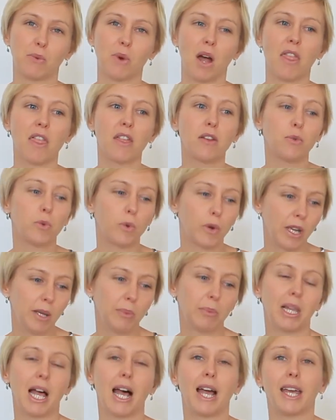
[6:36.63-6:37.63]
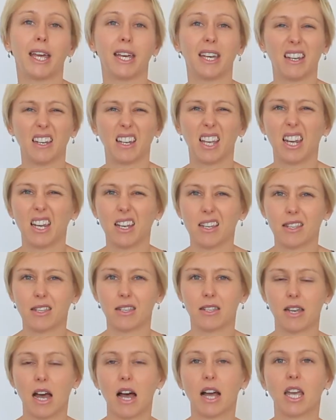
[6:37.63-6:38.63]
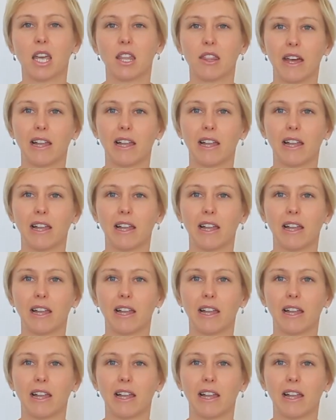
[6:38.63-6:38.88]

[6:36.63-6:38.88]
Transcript: rather than replaying it and getting stuck in